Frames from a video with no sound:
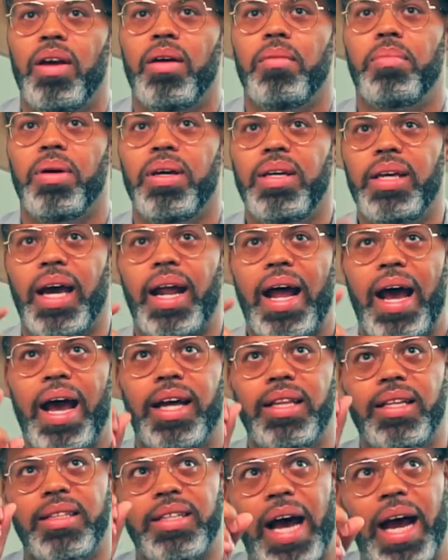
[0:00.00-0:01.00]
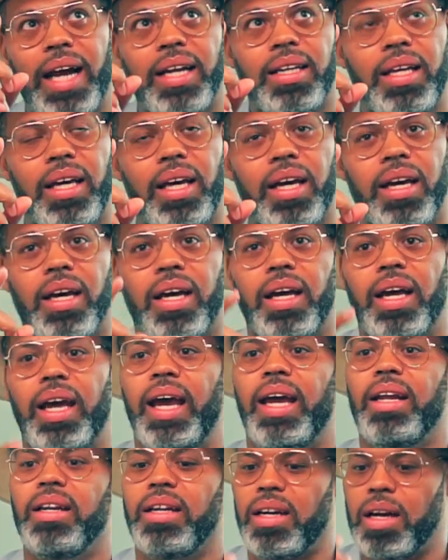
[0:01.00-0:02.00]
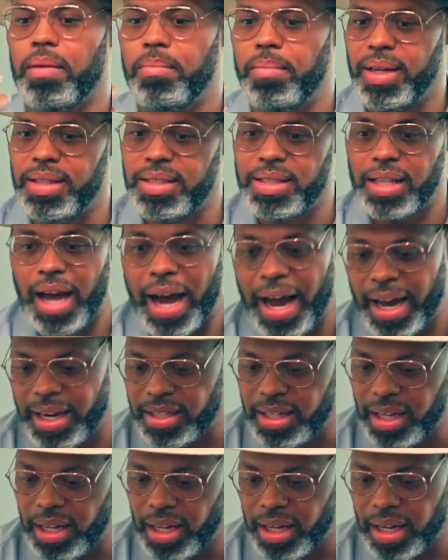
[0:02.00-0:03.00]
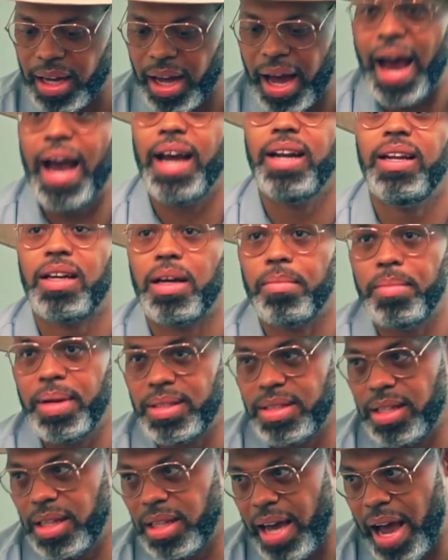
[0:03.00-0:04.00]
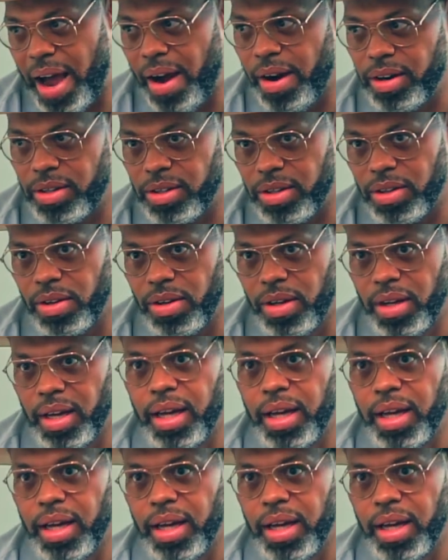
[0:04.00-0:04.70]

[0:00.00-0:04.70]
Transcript: But yet I had this idea, and to commit to the idea, I had to commit to the character.